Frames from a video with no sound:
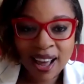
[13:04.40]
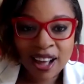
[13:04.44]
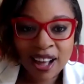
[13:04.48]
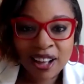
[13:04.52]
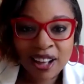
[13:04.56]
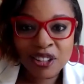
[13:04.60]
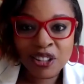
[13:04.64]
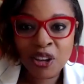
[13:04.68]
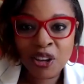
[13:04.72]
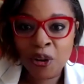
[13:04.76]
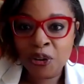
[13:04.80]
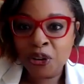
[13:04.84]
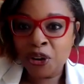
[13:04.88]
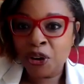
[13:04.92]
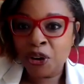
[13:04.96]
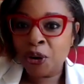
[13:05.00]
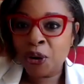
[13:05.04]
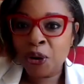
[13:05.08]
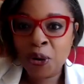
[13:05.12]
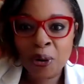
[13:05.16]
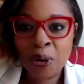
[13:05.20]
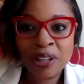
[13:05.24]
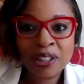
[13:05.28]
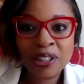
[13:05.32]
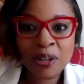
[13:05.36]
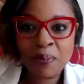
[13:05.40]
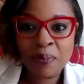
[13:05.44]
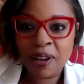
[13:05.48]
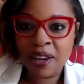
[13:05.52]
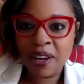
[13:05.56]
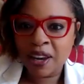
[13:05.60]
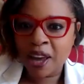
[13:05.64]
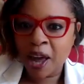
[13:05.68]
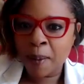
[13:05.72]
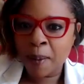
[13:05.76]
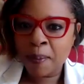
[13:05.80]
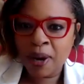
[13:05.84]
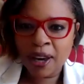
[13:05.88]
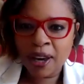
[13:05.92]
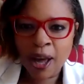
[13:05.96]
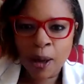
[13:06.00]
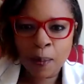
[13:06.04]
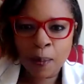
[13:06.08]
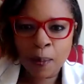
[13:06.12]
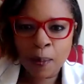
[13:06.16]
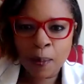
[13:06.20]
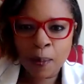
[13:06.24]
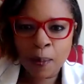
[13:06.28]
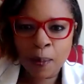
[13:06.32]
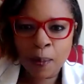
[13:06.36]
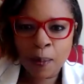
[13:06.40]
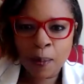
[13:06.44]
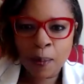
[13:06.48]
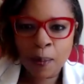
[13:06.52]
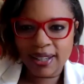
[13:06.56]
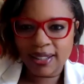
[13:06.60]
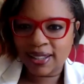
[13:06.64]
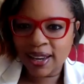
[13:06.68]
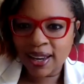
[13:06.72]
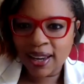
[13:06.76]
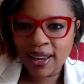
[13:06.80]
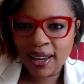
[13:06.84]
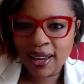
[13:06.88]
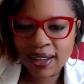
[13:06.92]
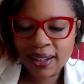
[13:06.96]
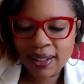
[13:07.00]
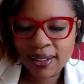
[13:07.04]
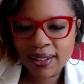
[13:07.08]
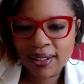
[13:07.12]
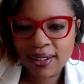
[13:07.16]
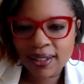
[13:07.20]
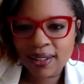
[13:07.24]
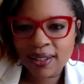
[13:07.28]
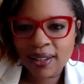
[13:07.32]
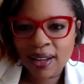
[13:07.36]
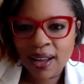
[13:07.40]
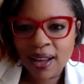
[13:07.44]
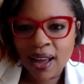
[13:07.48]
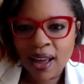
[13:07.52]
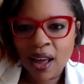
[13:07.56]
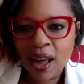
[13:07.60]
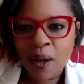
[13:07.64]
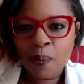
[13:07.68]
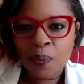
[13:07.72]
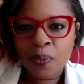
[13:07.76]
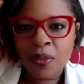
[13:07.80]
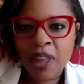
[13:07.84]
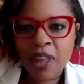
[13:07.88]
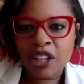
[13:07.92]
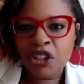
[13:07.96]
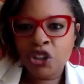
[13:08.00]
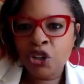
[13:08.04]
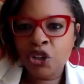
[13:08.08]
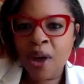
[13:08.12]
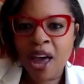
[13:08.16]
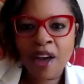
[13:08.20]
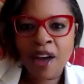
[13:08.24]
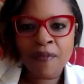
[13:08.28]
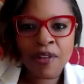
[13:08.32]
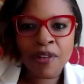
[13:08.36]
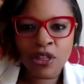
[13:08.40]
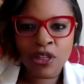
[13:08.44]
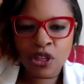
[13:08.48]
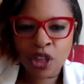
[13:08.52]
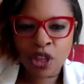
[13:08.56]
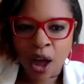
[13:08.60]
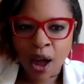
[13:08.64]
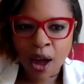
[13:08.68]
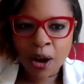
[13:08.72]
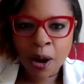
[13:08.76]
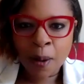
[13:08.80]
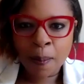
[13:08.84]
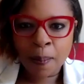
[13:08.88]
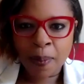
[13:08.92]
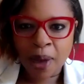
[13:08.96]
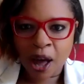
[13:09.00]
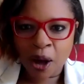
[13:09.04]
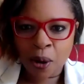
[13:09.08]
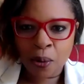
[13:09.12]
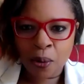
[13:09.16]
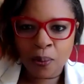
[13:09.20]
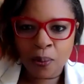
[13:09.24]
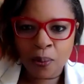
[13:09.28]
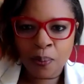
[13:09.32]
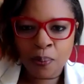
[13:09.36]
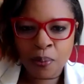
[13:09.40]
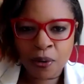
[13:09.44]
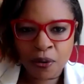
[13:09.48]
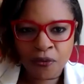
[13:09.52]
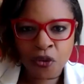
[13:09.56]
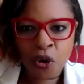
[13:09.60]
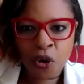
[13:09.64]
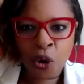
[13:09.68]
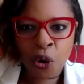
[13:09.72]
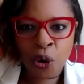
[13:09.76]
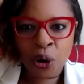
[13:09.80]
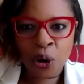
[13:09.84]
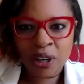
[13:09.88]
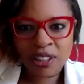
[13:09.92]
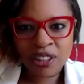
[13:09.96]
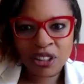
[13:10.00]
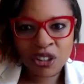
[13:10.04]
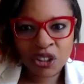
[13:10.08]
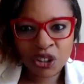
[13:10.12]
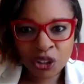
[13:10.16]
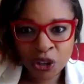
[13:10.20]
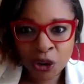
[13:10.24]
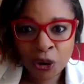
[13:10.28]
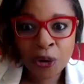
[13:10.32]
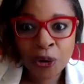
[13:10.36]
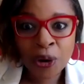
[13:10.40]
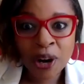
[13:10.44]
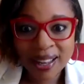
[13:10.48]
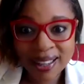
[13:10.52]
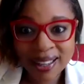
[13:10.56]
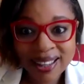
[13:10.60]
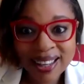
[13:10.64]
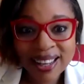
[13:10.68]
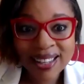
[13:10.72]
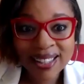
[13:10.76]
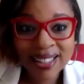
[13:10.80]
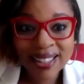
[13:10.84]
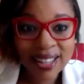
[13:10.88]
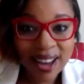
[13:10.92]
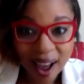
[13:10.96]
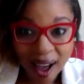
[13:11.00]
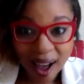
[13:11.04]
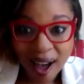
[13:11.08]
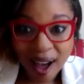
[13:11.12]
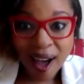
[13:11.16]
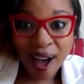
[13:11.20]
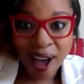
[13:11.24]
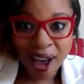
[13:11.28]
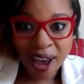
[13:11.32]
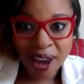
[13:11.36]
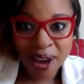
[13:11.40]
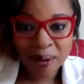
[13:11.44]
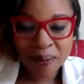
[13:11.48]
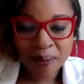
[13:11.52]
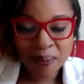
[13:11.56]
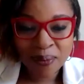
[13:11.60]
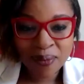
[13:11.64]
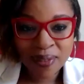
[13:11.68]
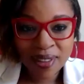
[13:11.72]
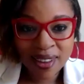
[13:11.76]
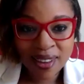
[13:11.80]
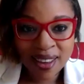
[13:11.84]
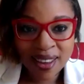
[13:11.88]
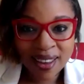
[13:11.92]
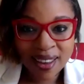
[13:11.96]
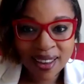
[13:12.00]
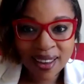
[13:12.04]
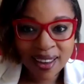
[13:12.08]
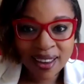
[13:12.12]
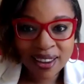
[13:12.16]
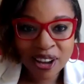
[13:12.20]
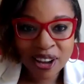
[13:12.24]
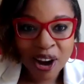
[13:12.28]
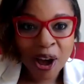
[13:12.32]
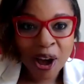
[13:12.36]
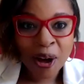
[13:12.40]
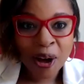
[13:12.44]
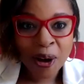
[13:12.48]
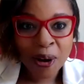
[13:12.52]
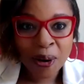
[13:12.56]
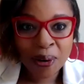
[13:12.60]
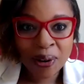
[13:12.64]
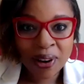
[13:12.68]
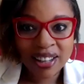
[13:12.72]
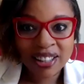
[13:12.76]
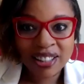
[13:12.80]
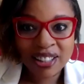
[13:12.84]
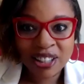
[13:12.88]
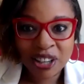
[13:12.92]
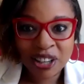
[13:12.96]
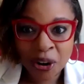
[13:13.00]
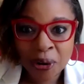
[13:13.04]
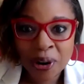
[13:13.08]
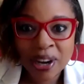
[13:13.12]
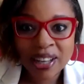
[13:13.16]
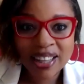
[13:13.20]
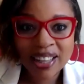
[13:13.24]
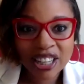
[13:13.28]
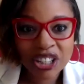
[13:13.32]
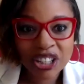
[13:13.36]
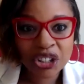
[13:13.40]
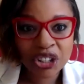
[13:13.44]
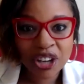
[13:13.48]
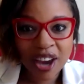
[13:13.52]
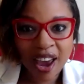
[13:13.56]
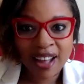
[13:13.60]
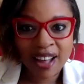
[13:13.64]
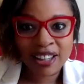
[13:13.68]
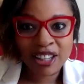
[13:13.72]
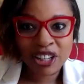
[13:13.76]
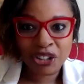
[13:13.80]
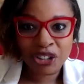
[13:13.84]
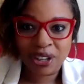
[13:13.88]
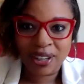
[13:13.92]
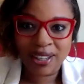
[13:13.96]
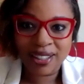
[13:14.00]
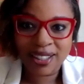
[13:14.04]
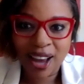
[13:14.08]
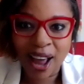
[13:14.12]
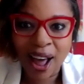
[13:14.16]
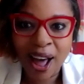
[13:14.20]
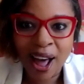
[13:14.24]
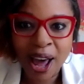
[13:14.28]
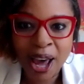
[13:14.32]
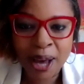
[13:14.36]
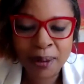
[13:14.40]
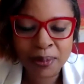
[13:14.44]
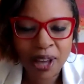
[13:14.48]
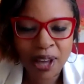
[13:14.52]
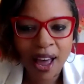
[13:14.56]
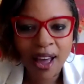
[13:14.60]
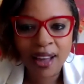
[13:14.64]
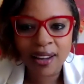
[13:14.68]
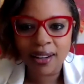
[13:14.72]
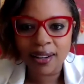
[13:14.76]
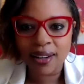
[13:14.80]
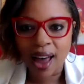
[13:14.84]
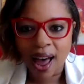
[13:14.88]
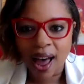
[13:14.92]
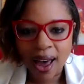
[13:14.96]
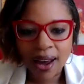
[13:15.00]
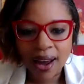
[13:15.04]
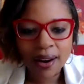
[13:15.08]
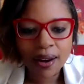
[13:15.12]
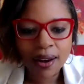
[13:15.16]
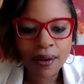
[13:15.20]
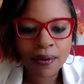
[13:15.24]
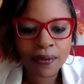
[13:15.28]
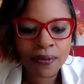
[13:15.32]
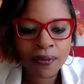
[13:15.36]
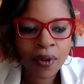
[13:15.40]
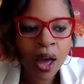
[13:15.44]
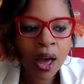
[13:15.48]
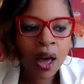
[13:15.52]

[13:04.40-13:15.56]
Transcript: So you're going to be coming up with ideas that you haven't thought about before during this time. You know, during these challenging times, a lot of